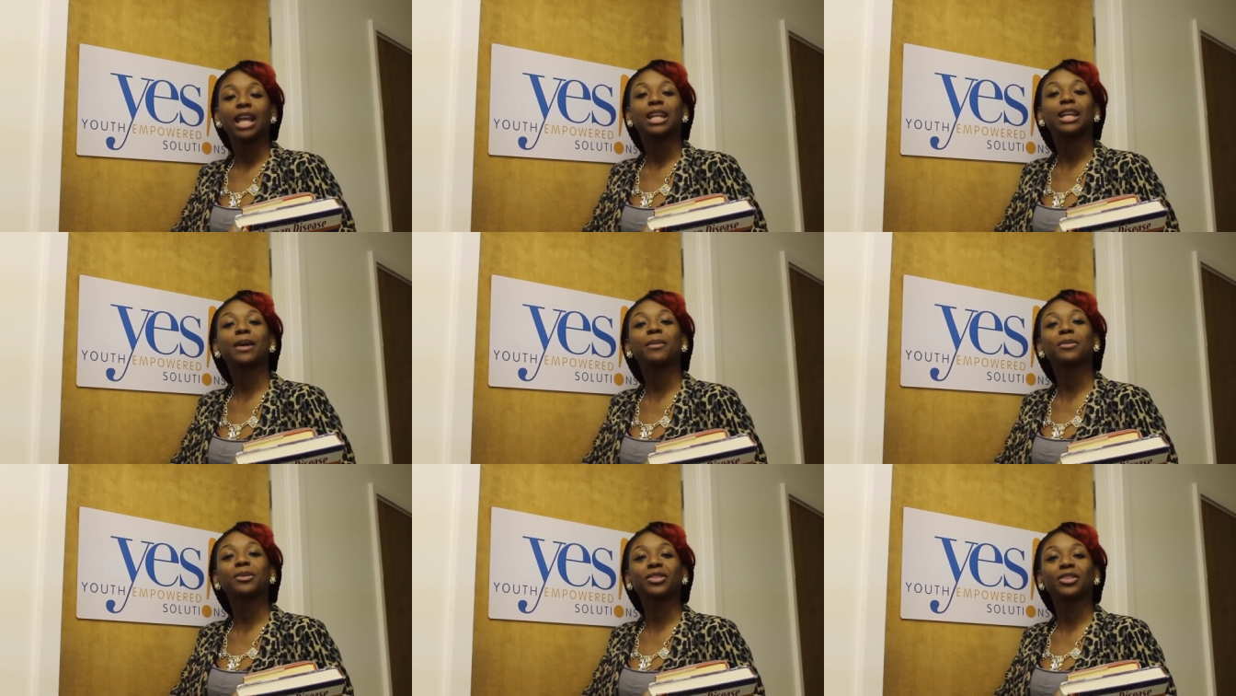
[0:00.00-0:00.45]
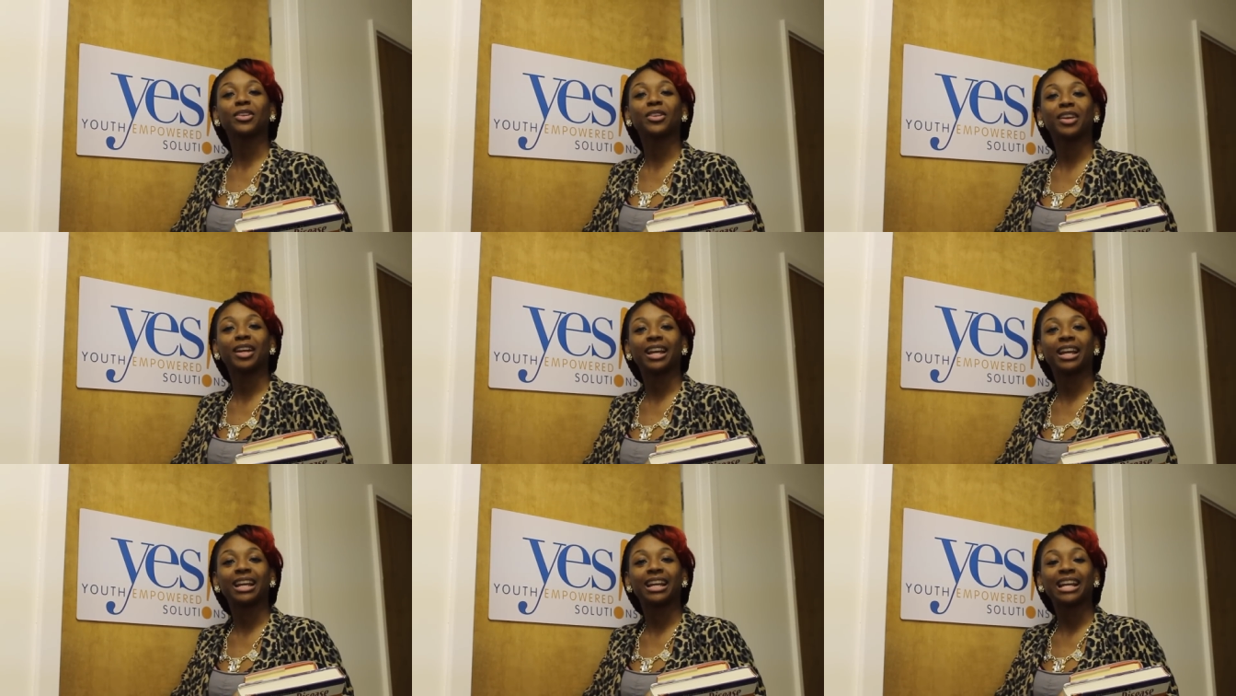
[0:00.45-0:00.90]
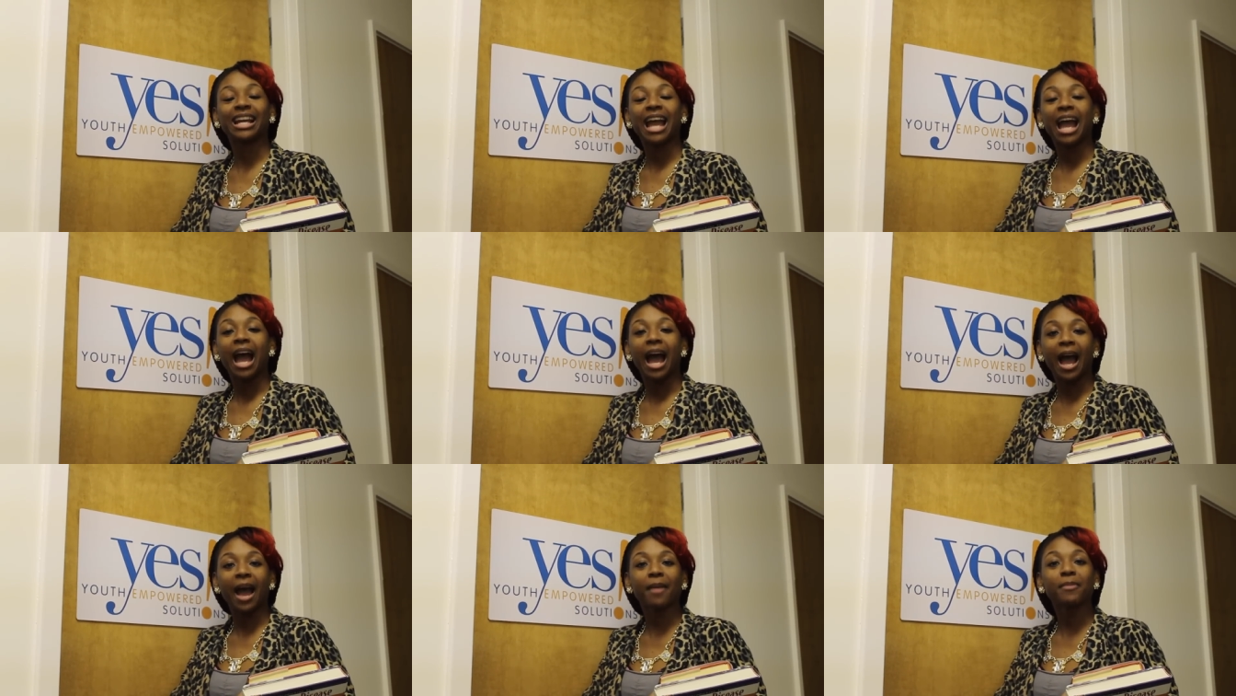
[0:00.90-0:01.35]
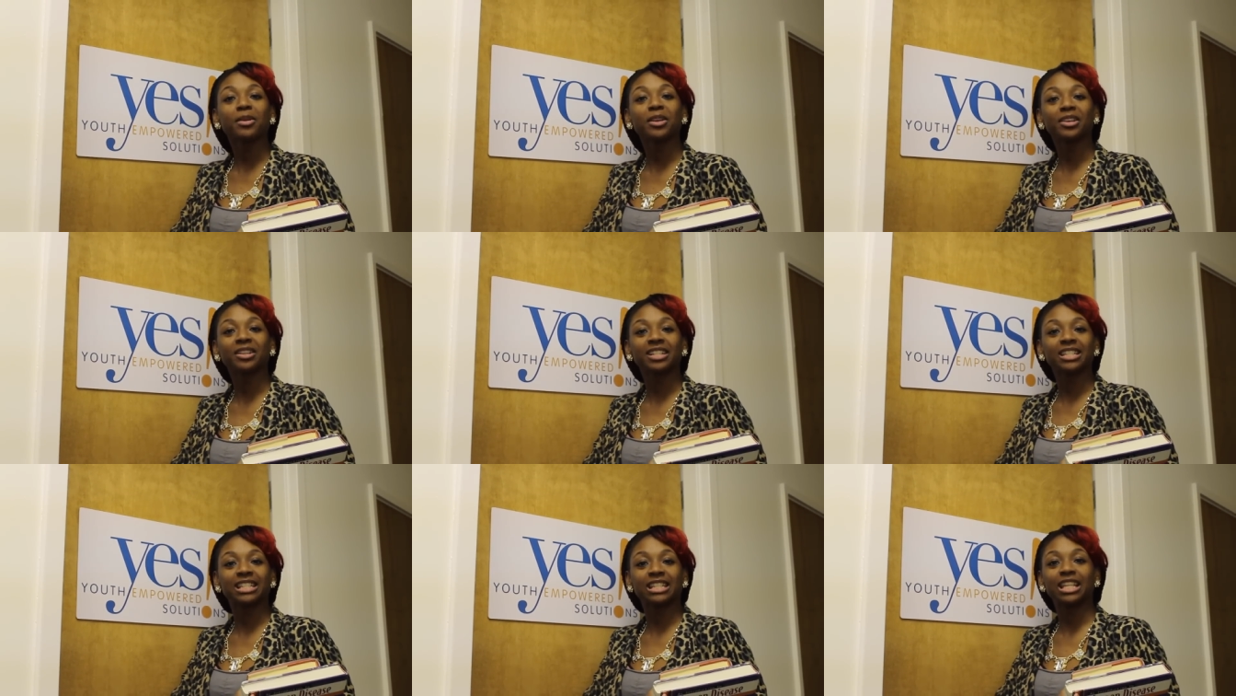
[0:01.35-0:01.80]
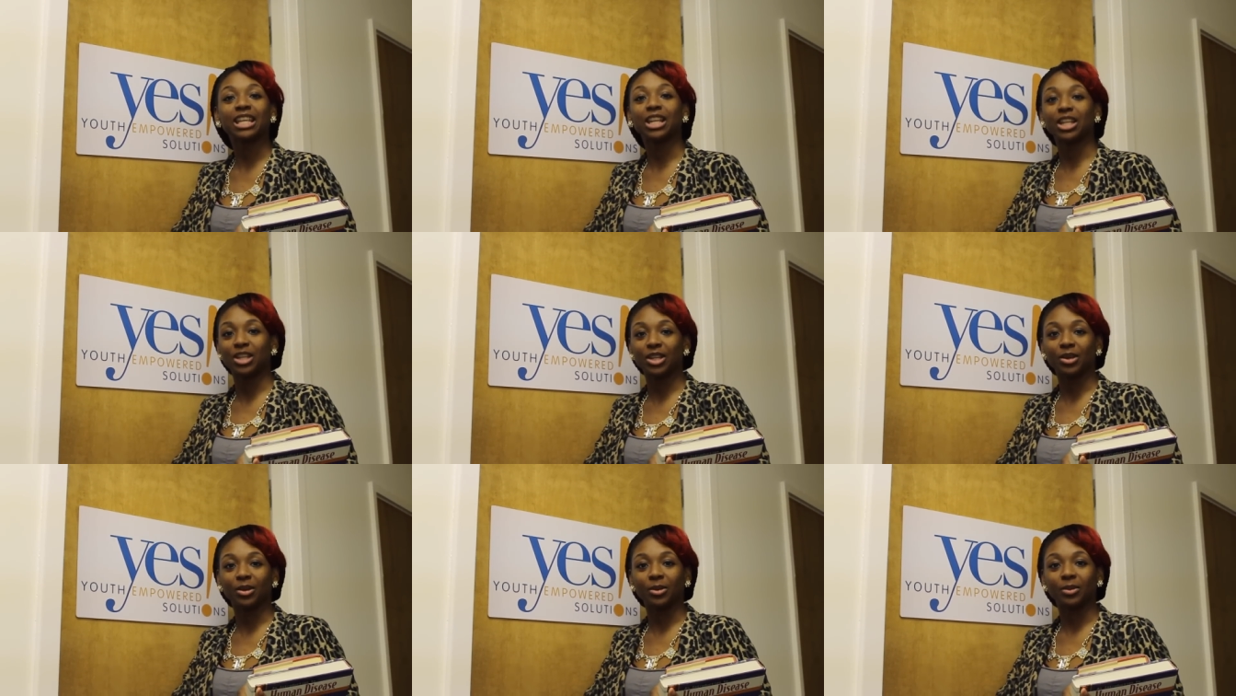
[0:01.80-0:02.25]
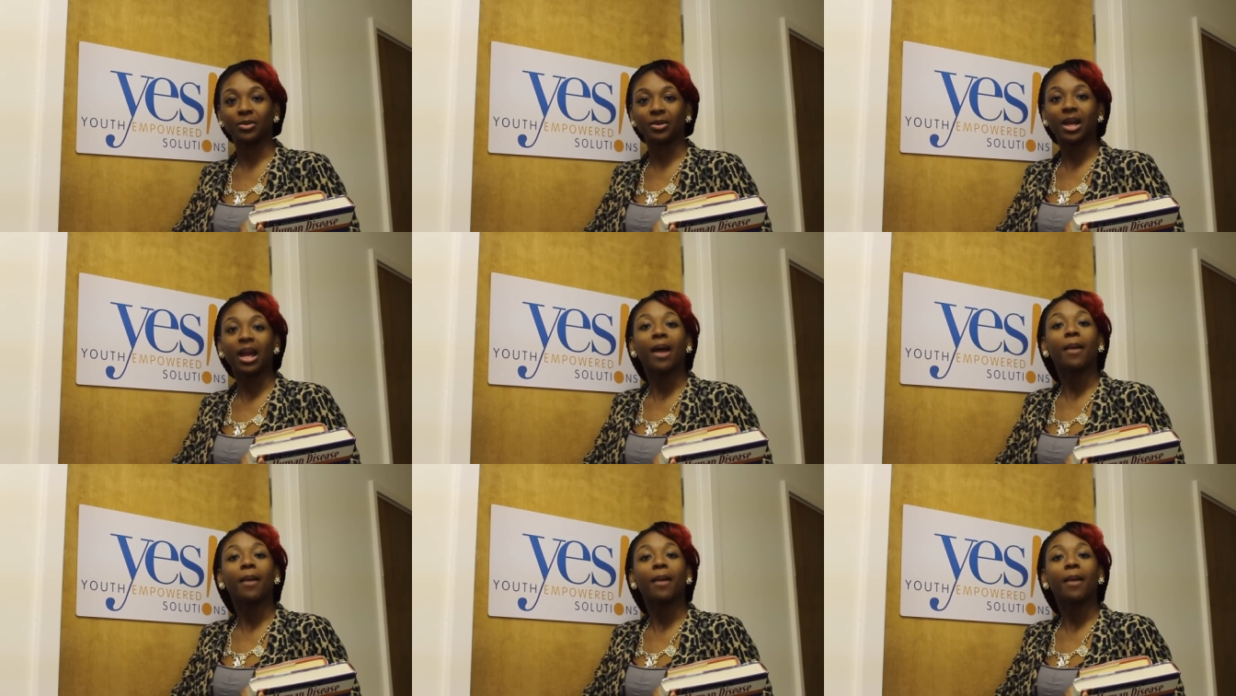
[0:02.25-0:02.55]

Number three, I'm here to see you.